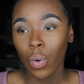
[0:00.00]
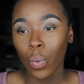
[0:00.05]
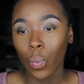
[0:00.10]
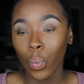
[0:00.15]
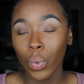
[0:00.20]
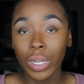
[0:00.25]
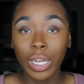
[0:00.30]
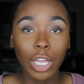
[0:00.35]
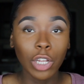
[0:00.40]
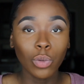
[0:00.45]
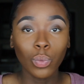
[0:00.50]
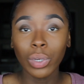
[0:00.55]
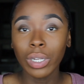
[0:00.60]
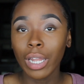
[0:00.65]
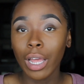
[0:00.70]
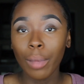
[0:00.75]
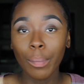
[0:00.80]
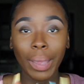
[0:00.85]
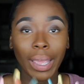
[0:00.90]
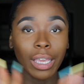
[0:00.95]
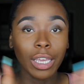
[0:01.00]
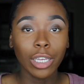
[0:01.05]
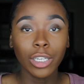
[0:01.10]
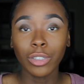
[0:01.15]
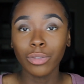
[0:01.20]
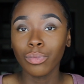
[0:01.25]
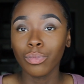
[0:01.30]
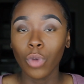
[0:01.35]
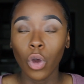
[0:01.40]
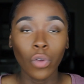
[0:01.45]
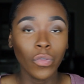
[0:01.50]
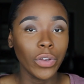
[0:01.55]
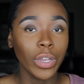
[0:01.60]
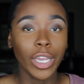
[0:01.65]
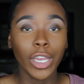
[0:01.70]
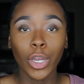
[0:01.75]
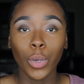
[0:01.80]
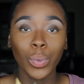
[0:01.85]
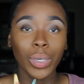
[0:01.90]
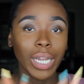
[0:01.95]
we not we not baking over
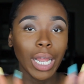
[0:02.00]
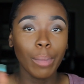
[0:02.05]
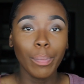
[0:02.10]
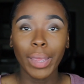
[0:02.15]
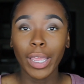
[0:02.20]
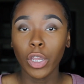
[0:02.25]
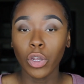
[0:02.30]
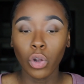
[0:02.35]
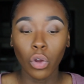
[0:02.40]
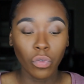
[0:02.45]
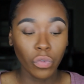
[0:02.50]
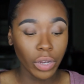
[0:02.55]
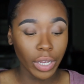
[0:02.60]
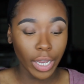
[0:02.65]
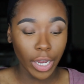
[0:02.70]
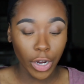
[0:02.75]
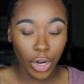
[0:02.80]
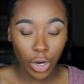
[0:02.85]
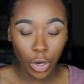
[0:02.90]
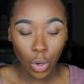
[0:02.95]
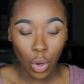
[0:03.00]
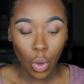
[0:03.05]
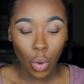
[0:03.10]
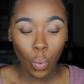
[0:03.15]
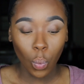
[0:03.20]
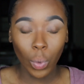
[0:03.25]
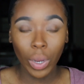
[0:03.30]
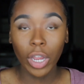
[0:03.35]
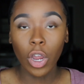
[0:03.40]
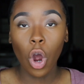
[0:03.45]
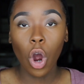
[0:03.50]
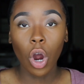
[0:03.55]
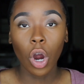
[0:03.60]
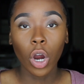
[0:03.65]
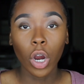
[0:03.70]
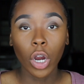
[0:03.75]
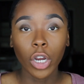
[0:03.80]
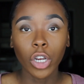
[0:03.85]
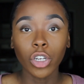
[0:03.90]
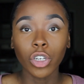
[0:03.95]
here. We're not baking over here. We
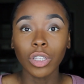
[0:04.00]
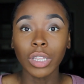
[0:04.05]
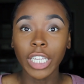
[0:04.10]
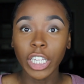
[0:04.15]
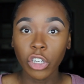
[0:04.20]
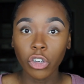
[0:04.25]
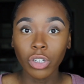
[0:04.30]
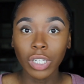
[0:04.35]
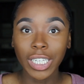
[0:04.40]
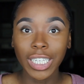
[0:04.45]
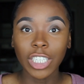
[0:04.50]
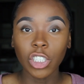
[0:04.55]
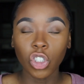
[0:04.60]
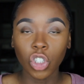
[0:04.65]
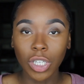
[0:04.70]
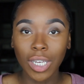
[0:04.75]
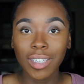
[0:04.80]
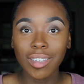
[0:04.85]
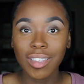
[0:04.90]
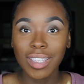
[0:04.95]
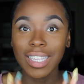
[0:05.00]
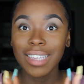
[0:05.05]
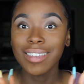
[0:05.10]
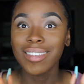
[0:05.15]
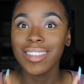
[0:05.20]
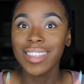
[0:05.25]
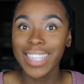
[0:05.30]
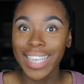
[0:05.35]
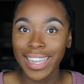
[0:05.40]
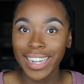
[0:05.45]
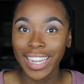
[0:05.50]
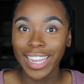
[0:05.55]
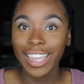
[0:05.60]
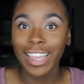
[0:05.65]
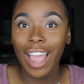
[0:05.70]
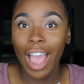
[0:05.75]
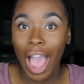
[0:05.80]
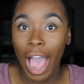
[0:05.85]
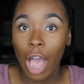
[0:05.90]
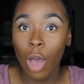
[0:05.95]
are literally just
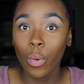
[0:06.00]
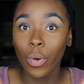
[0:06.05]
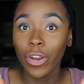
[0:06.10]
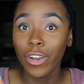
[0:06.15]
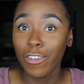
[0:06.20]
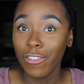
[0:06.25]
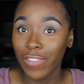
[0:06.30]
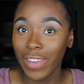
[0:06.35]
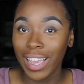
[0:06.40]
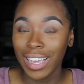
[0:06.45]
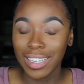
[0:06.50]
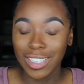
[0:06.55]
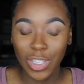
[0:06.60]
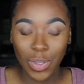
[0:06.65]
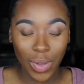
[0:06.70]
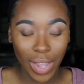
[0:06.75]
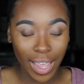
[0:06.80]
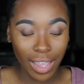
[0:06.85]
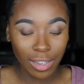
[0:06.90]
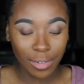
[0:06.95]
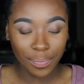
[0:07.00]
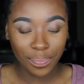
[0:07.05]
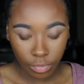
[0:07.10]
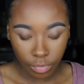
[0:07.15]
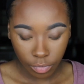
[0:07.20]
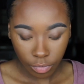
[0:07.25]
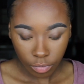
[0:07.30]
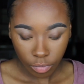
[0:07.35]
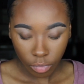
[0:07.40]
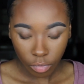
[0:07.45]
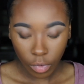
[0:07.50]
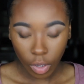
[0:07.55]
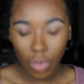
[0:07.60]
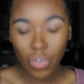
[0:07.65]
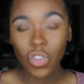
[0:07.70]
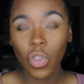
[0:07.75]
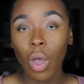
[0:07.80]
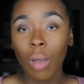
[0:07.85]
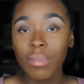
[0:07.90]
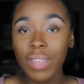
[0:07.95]
setting our face, okay?
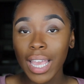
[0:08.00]
So I'm